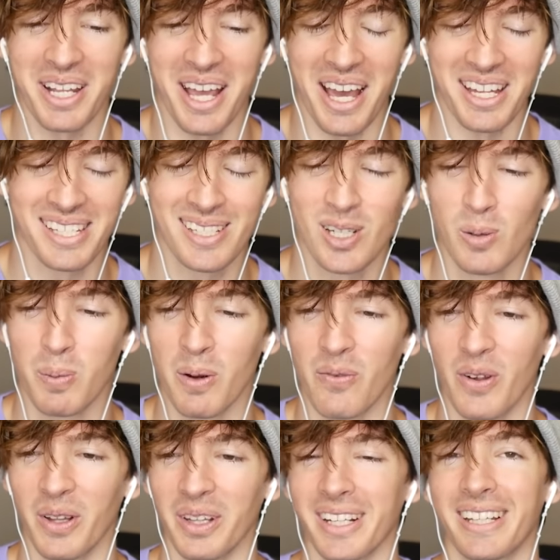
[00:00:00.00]
has super
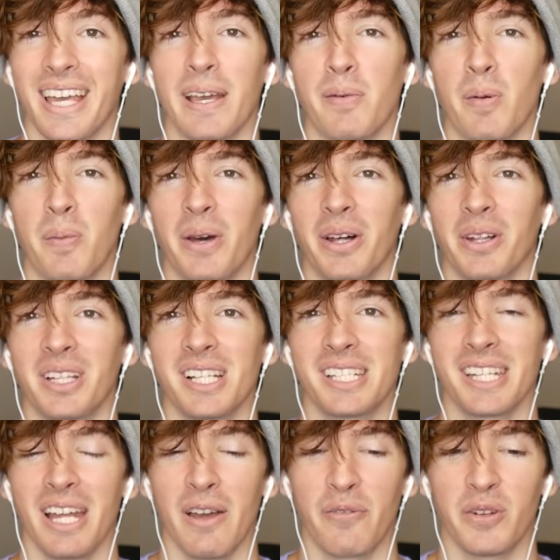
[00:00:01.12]
villain
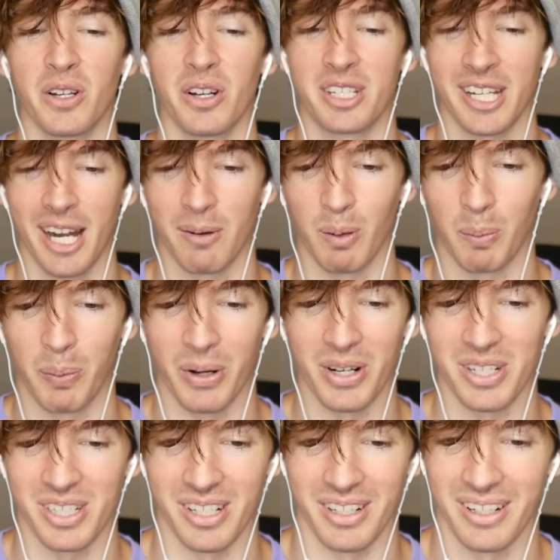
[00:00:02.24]
capabilities if you're a terrible
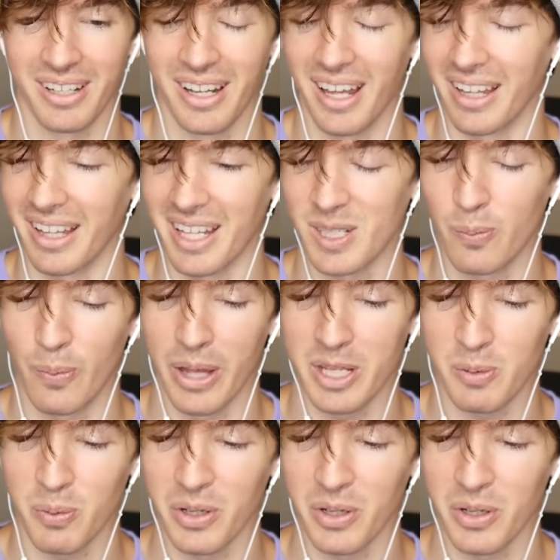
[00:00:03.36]
person. And that's